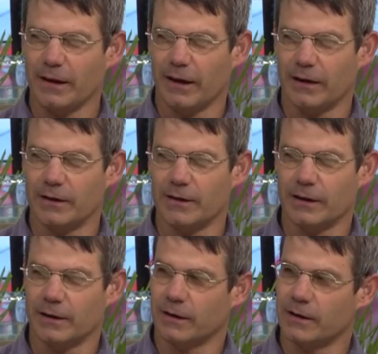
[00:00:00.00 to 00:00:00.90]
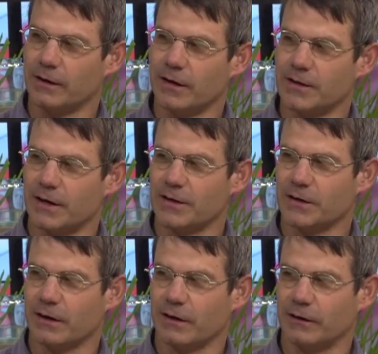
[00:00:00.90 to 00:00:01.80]
And uh, it only takes
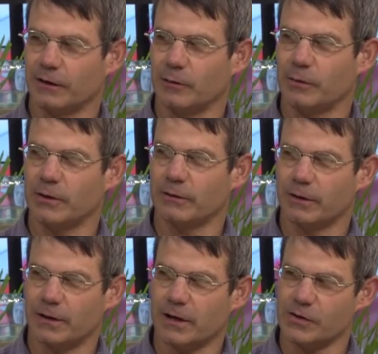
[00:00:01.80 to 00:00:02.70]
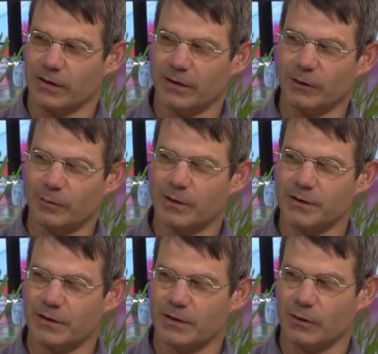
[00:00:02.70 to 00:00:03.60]
a, a, little bit of reduction in
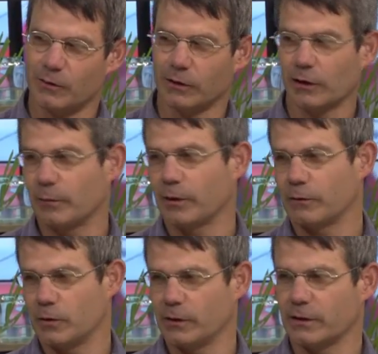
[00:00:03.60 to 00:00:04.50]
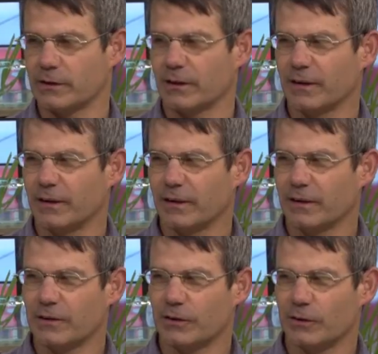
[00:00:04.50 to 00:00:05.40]
lubricity or a little bit of dirt
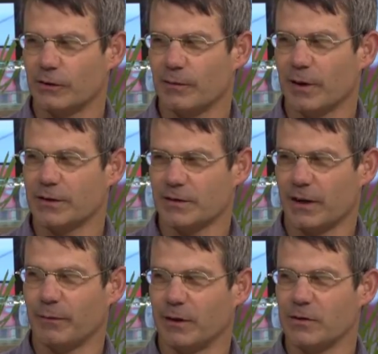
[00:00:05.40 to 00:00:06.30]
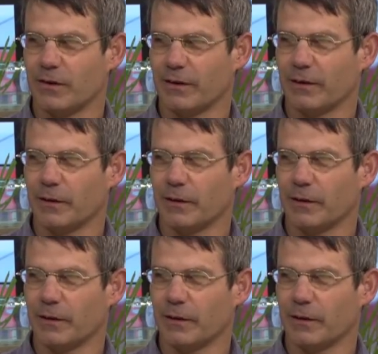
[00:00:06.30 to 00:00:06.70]
to do immense damage.